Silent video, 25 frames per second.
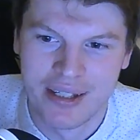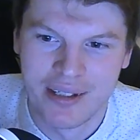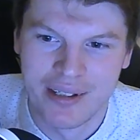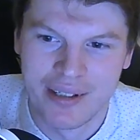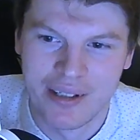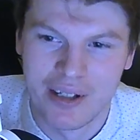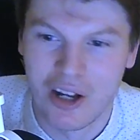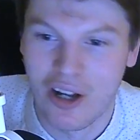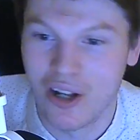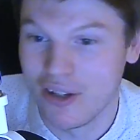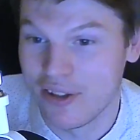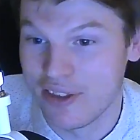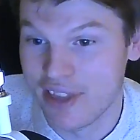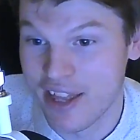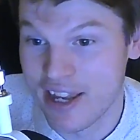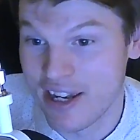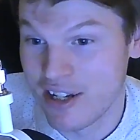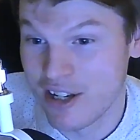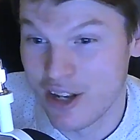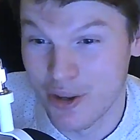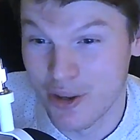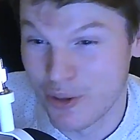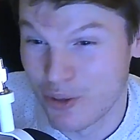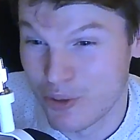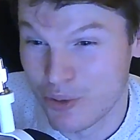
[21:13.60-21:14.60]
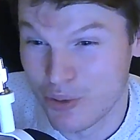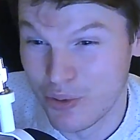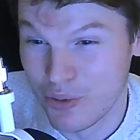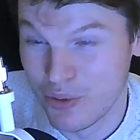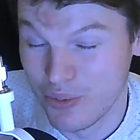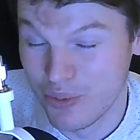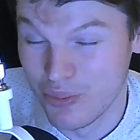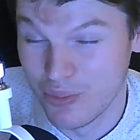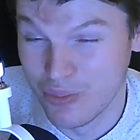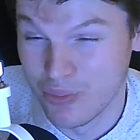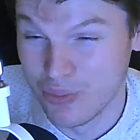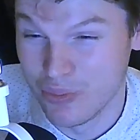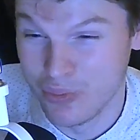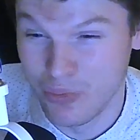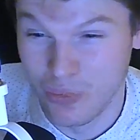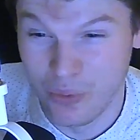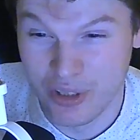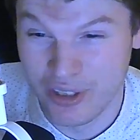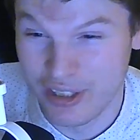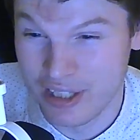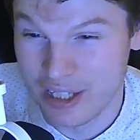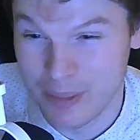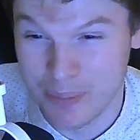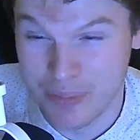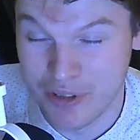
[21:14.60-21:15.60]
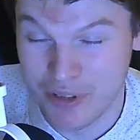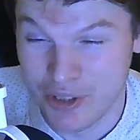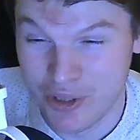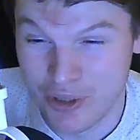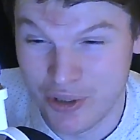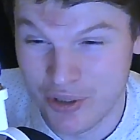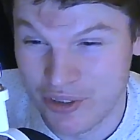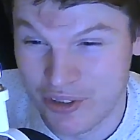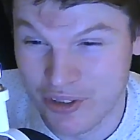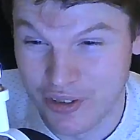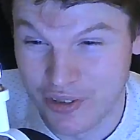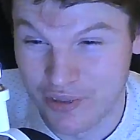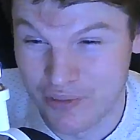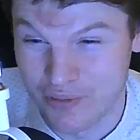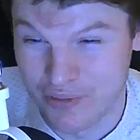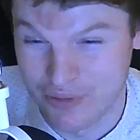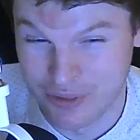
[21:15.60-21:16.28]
are then local whiskey producers